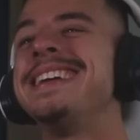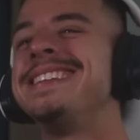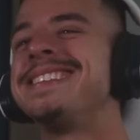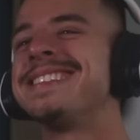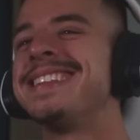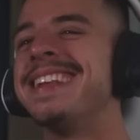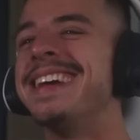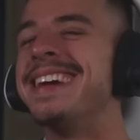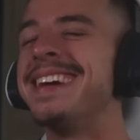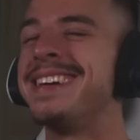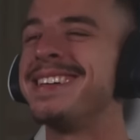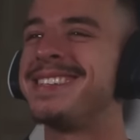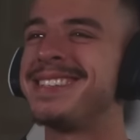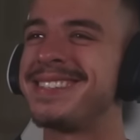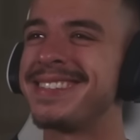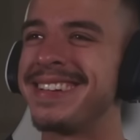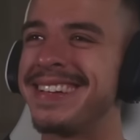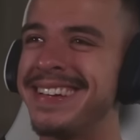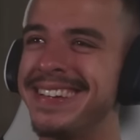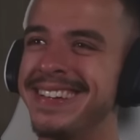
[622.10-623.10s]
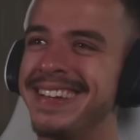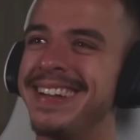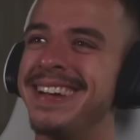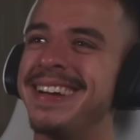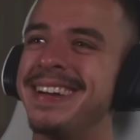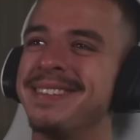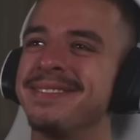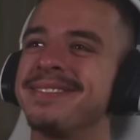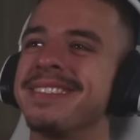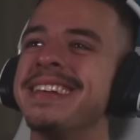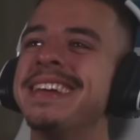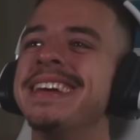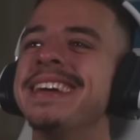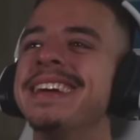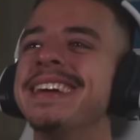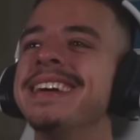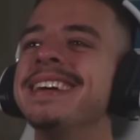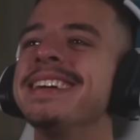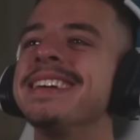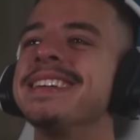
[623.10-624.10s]
He's literally in love.
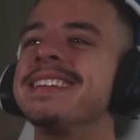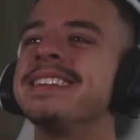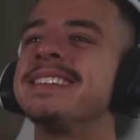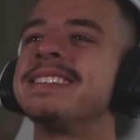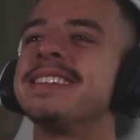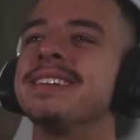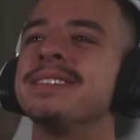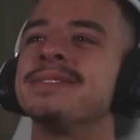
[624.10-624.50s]
That is